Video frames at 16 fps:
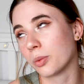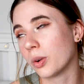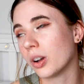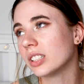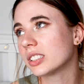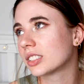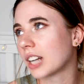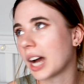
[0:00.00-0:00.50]

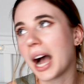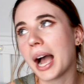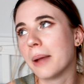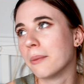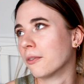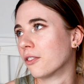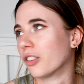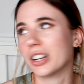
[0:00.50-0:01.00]
worst
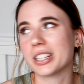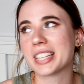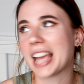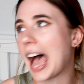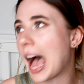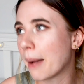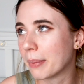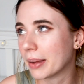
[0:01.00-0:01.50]
time for it to
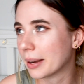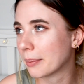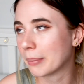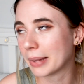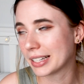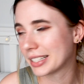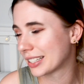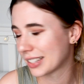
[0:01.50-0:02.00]
happen,
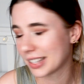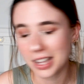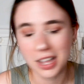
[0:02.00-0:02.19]
but